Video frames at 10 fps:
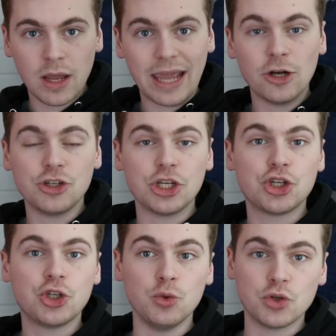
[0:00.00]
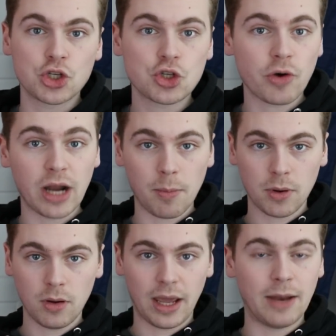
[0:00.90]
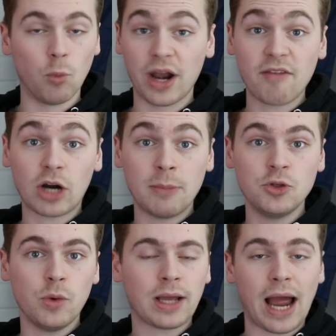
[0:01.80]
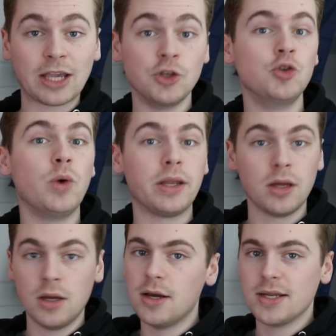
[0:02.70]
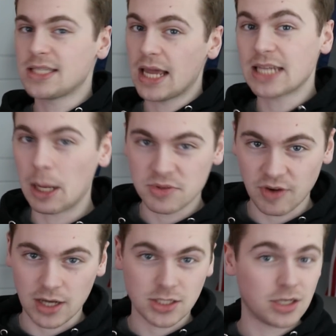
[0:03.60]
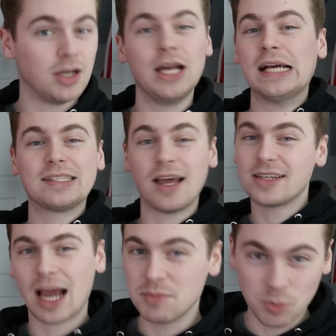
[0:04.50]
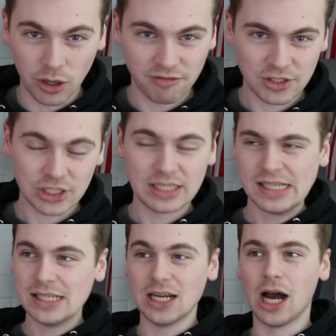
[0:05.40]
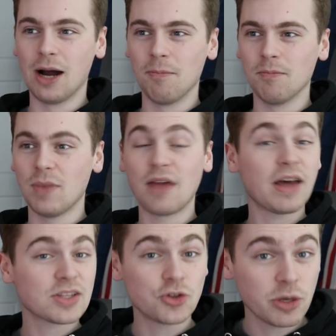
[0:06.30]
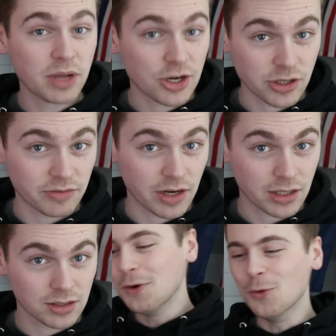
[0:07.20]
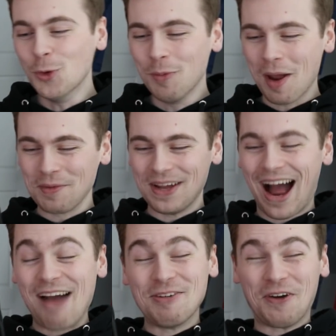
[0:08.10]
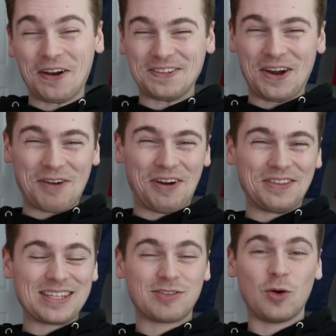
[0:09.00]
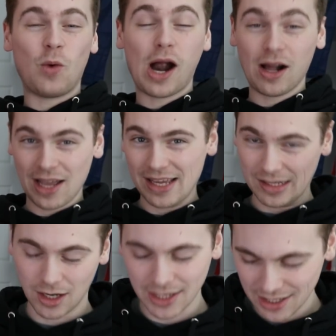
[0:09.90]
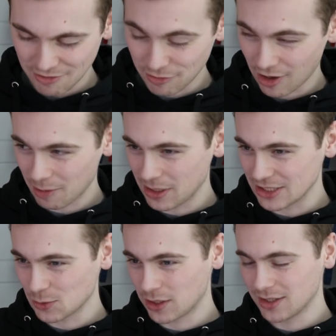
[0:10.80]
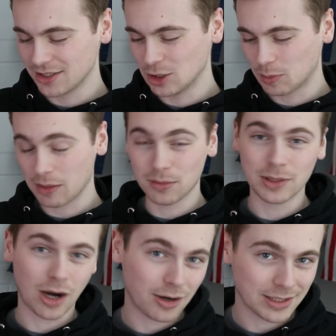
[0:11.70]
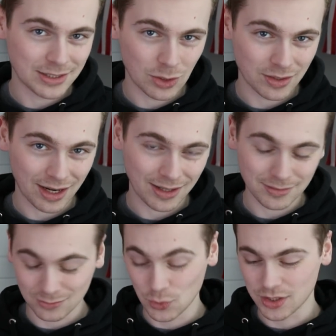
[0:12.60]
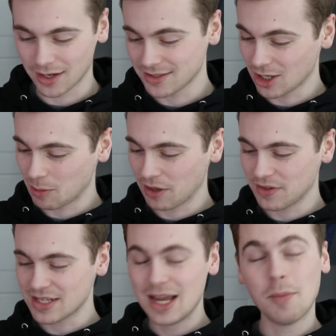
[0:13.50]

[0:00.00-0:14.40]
energy shoots straight up. And whatever I'm doing, I can do it 10 times faster, 10 times more efficient. And that's the Dreamcatcher effect. Ooh, baby, I've been wanting to talk about this for a while. And again, if you follow me on Twitter, you'll probably already know that I was gonna talk about this,